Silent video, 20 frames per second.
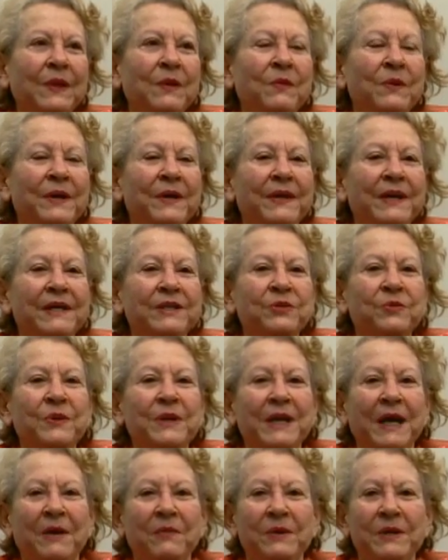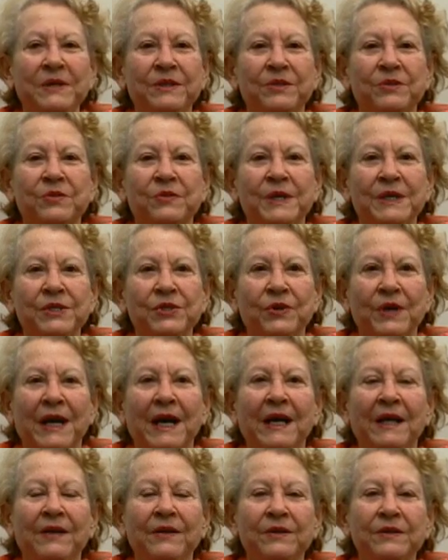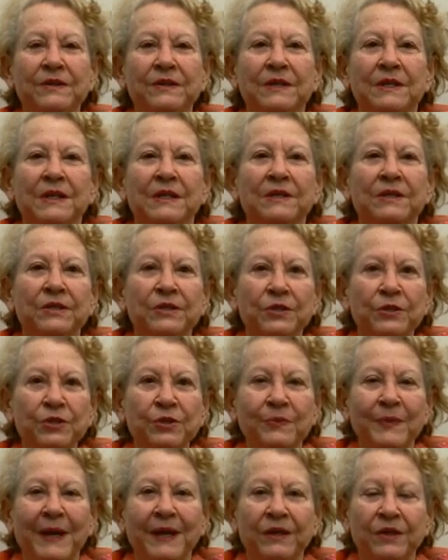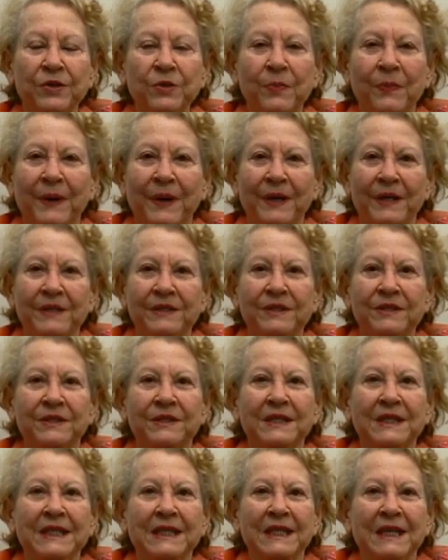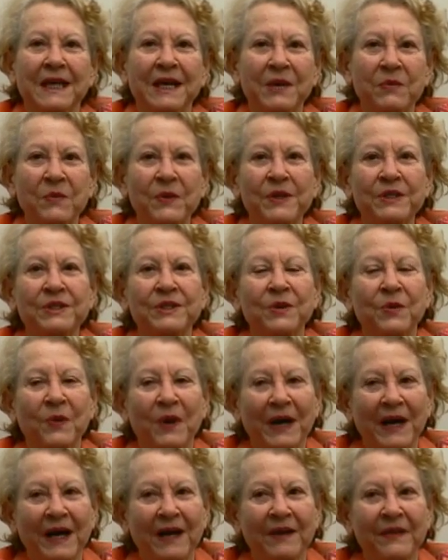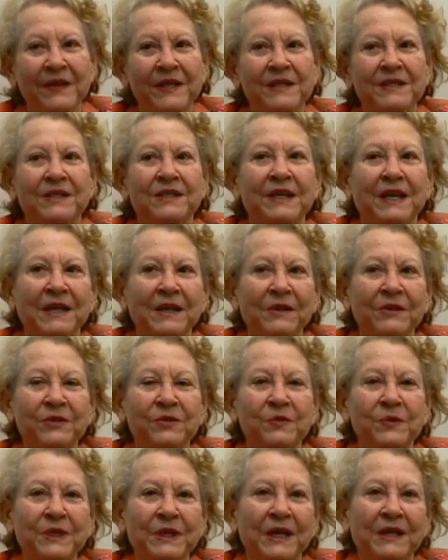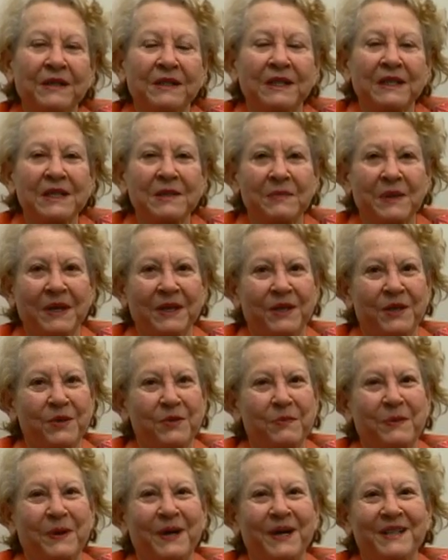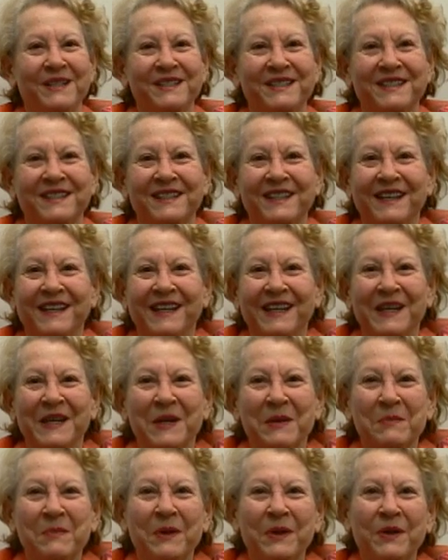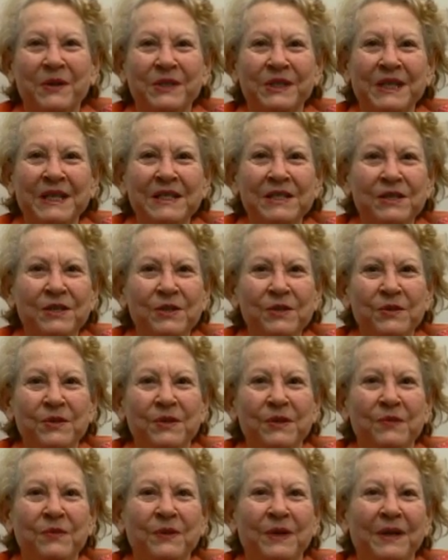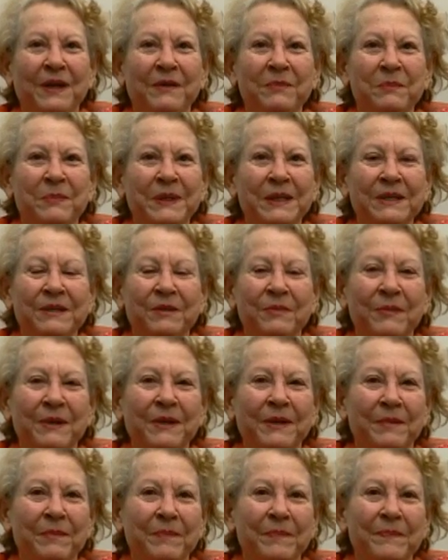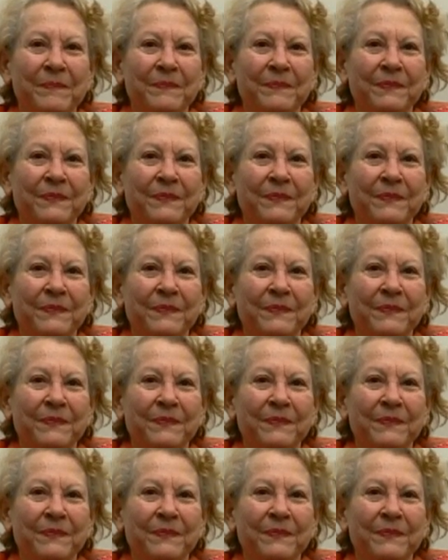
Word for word: Well, that's when I went to Treasure Island to use my coupons. And once in a while, these sailors would not take my coupons because they knew that I picked them up.